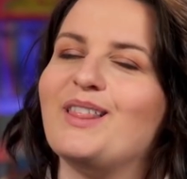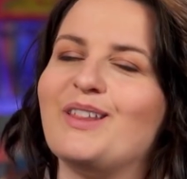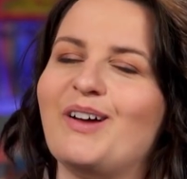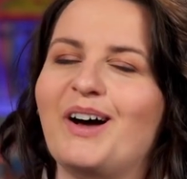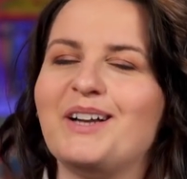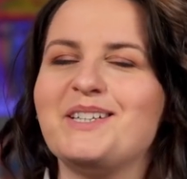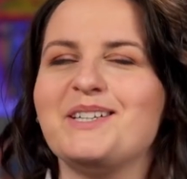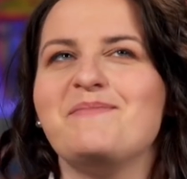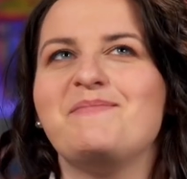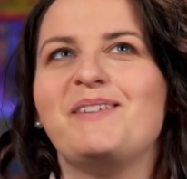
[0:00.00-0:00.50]
a
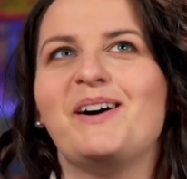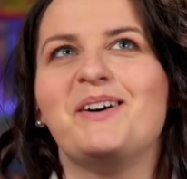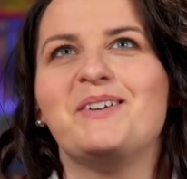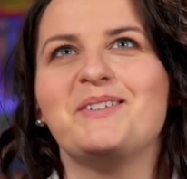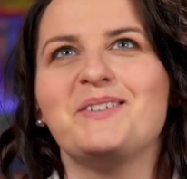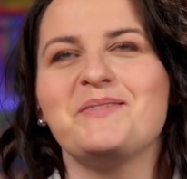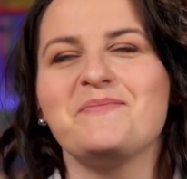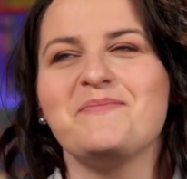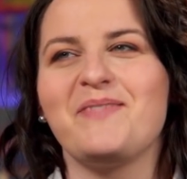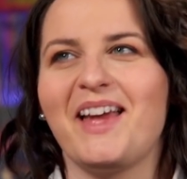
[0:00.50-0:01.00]
lot
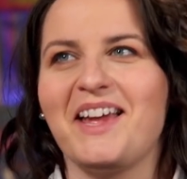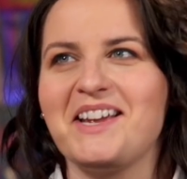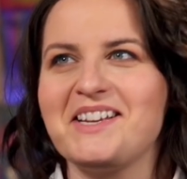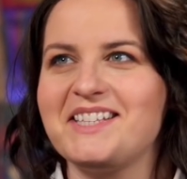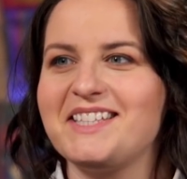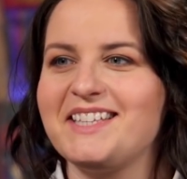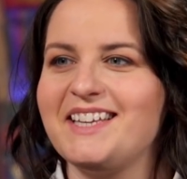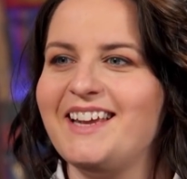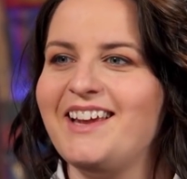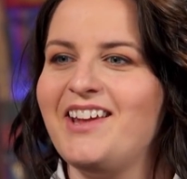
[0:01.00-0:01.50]
about
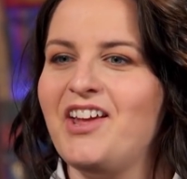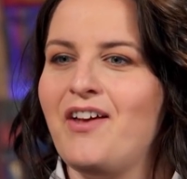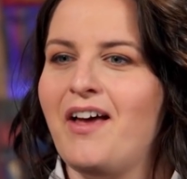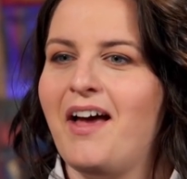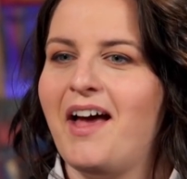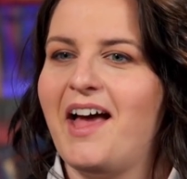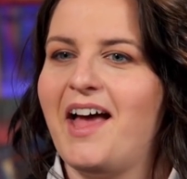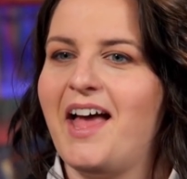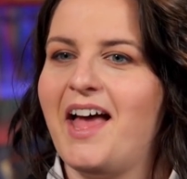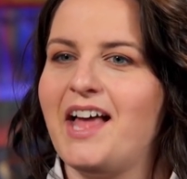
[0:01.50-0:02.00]
Banksy
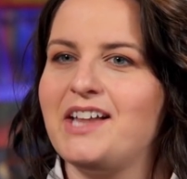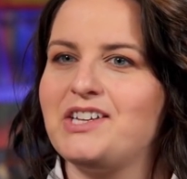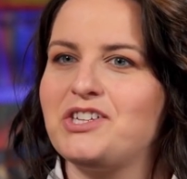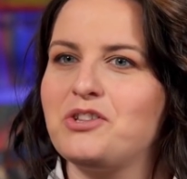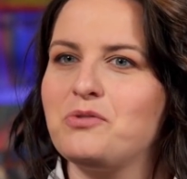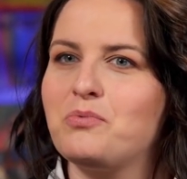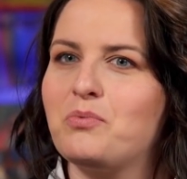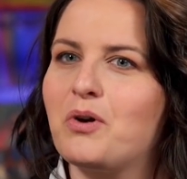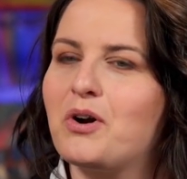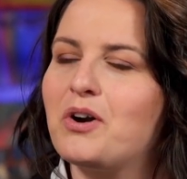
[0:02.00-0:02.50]
and
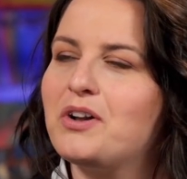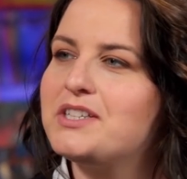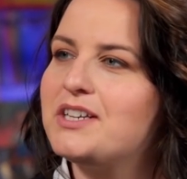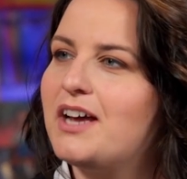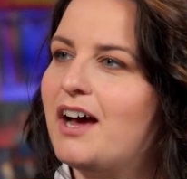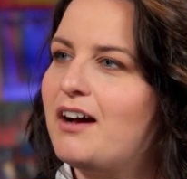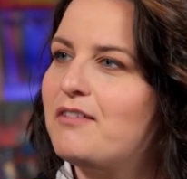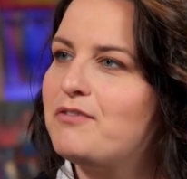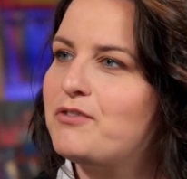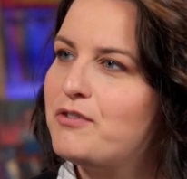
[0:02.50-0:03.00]
the world
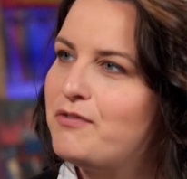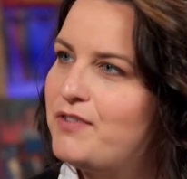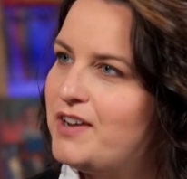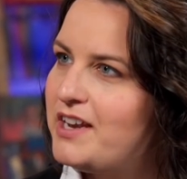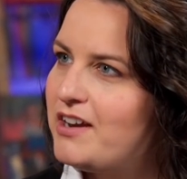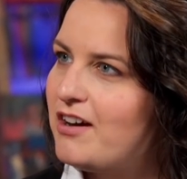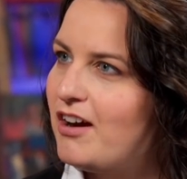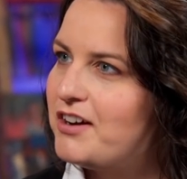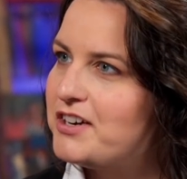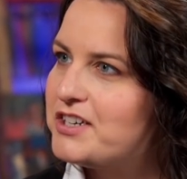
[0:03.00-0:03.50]
of
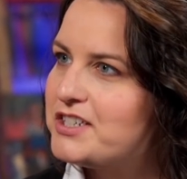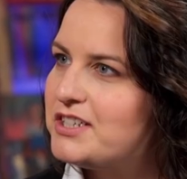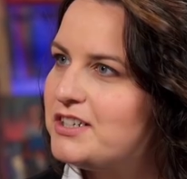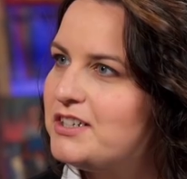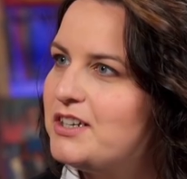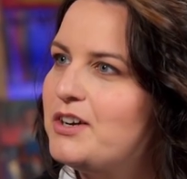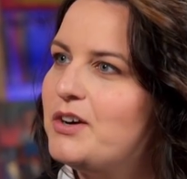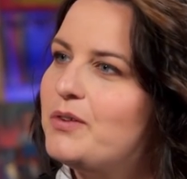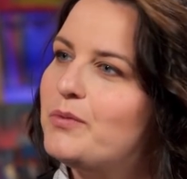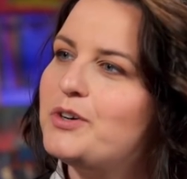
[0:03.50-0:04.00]
graffiti art,
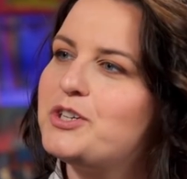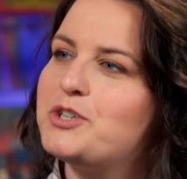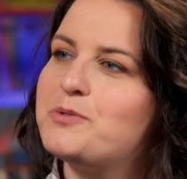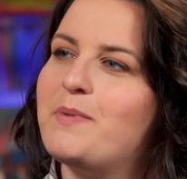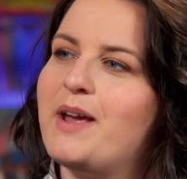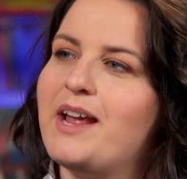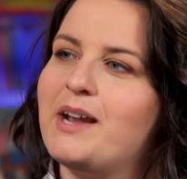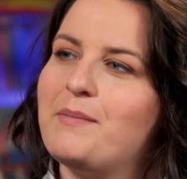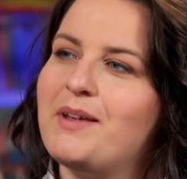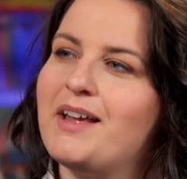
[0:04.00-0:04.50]
which
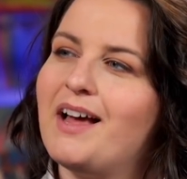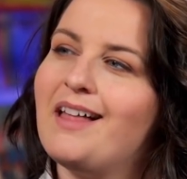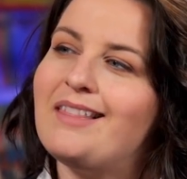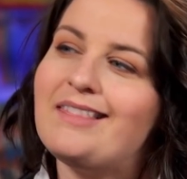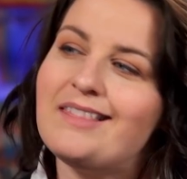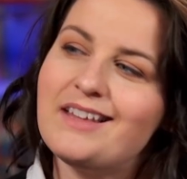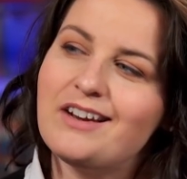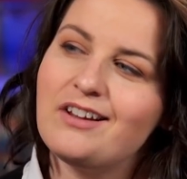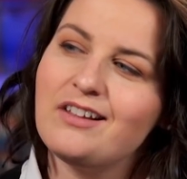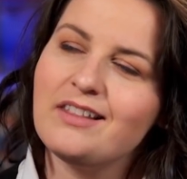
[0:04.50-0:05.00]
made me a
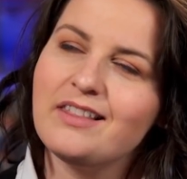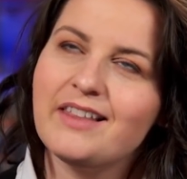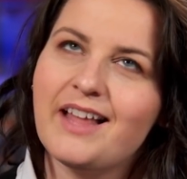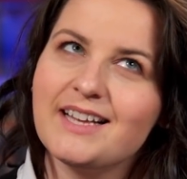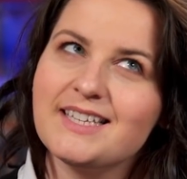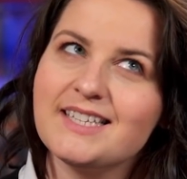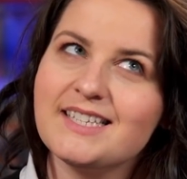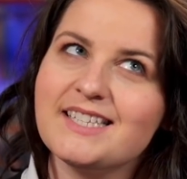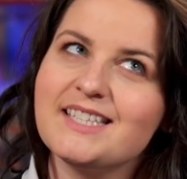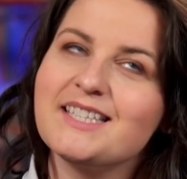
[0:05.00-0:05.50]
little
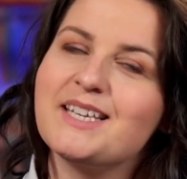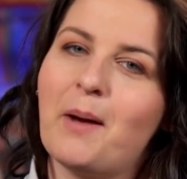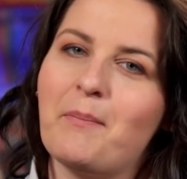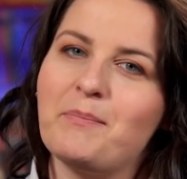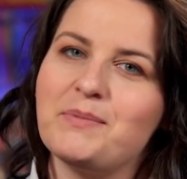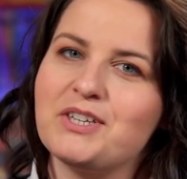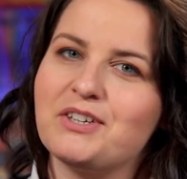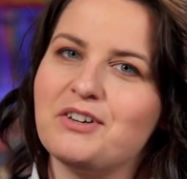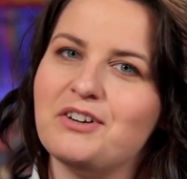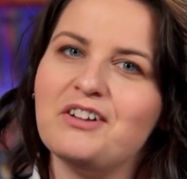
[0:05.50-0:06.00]
less
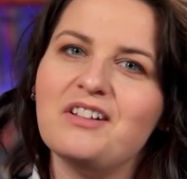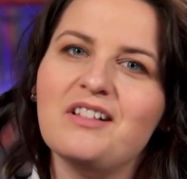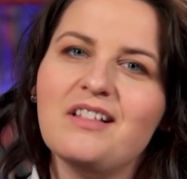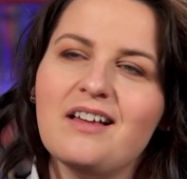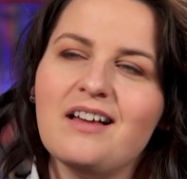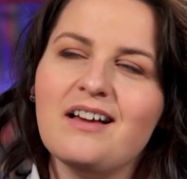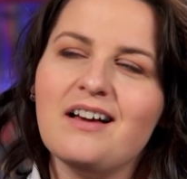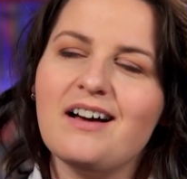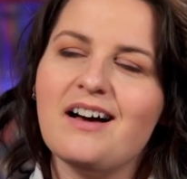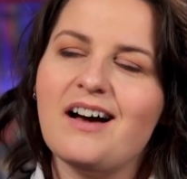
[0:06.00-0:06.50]
skeptical
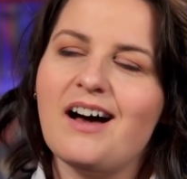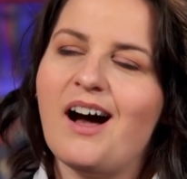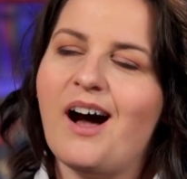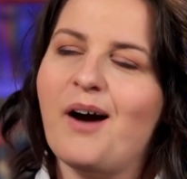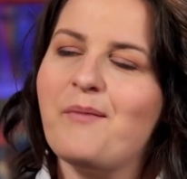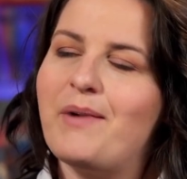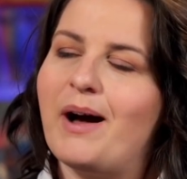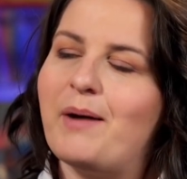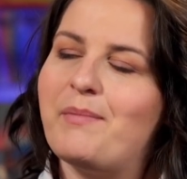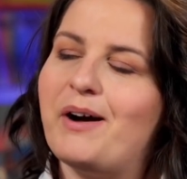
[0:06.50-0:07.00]

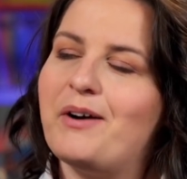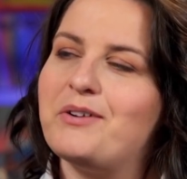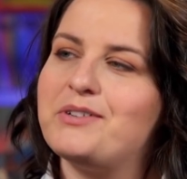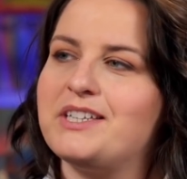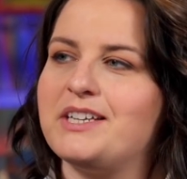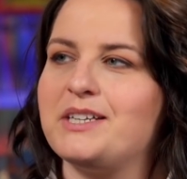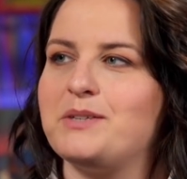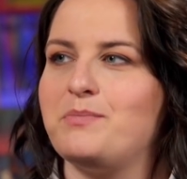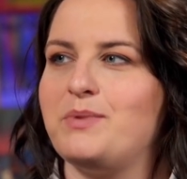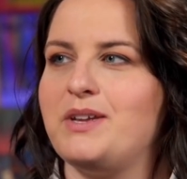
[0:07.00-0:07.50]

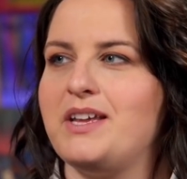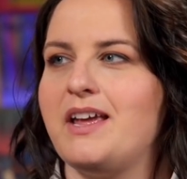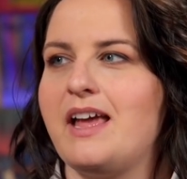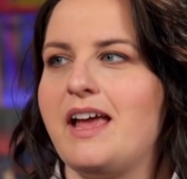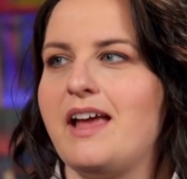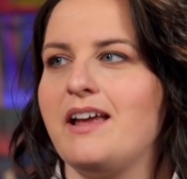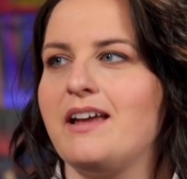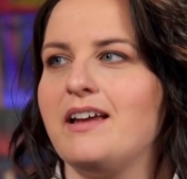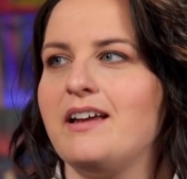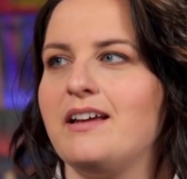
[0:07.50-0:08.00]
about it
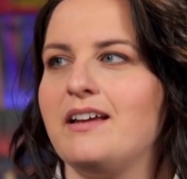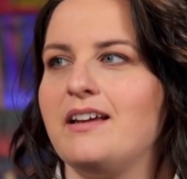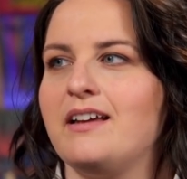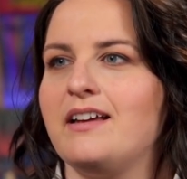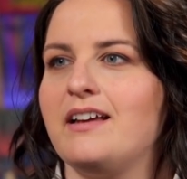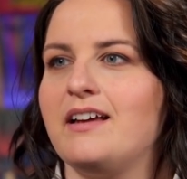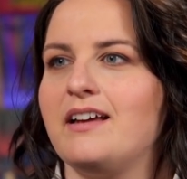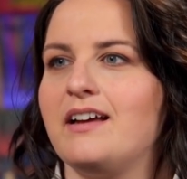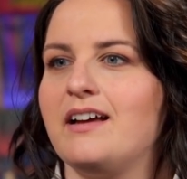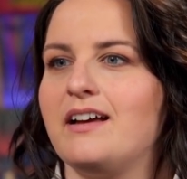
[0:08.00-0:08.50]
being
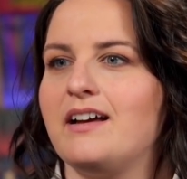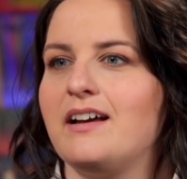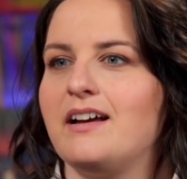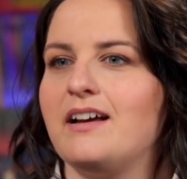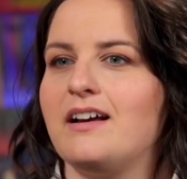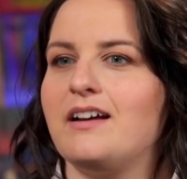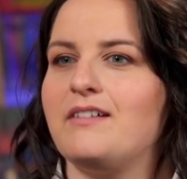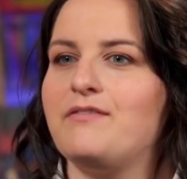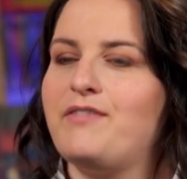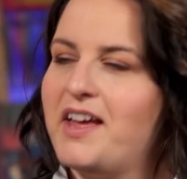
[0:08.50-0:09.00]

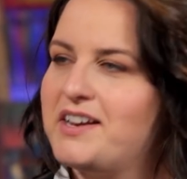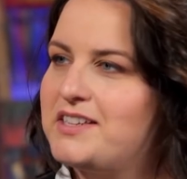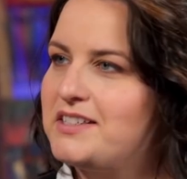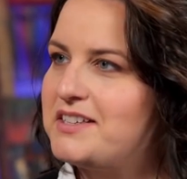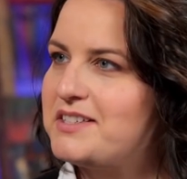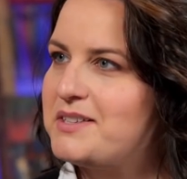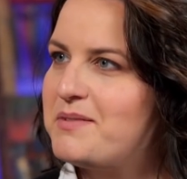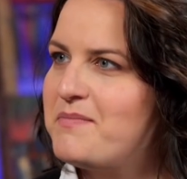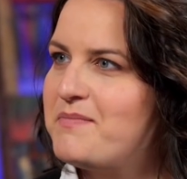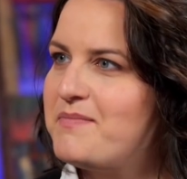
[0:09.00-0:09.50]

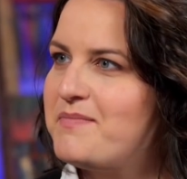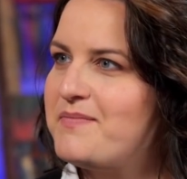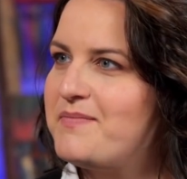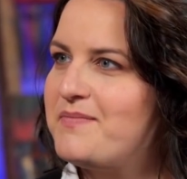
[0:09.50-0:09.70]
vandalism.